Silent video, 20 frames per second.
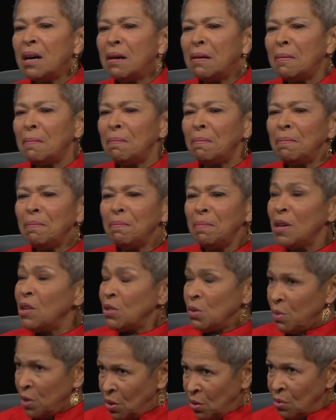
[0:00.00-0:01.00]
um,
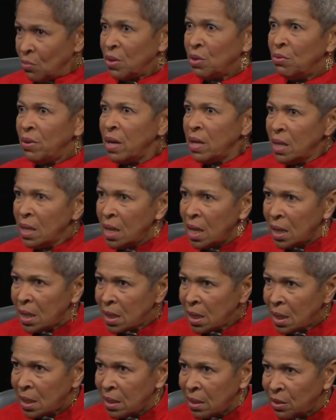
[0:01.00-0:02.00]
because we do, we
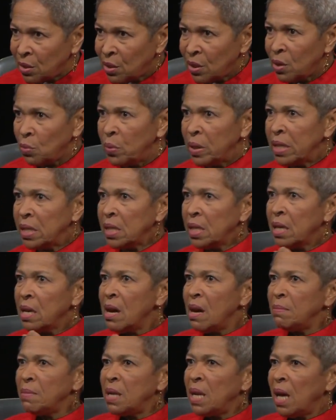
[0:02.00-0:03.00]
recognize each other. Yeah. We see
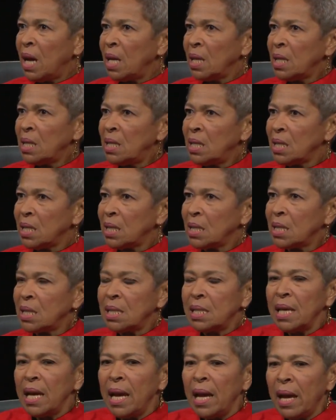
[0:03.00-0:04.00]

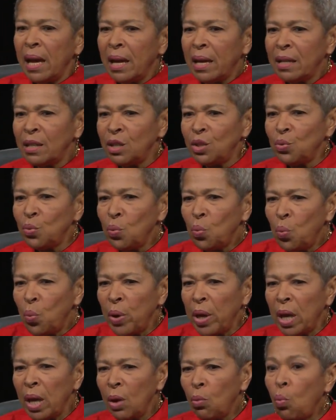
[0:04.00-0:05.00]
commonalities, and
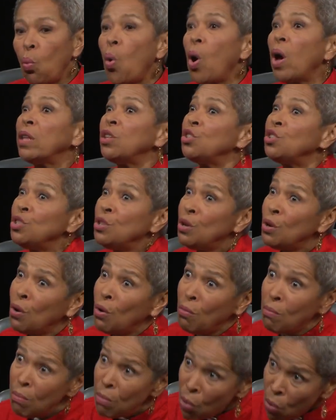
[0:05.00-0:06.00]
we want to
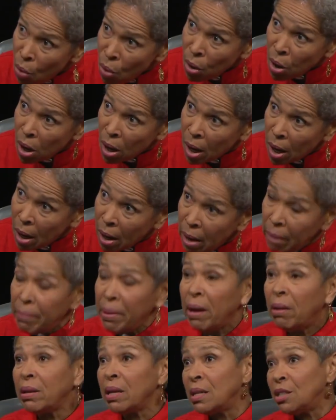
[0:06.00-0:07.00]
know more
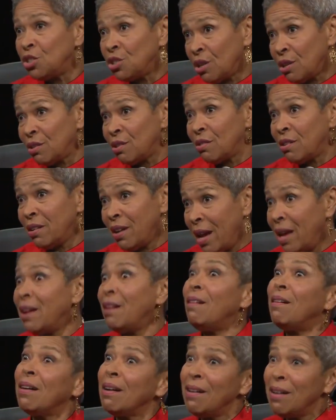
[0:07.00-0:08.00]
about each other
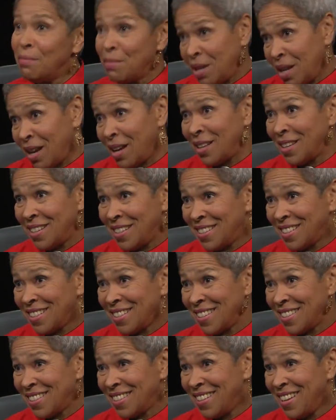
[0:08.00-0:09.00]
and our
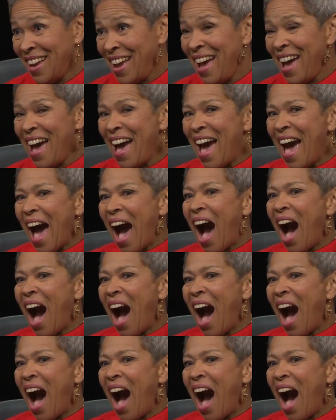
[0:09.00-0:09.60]
commonalities. Mm-hmm.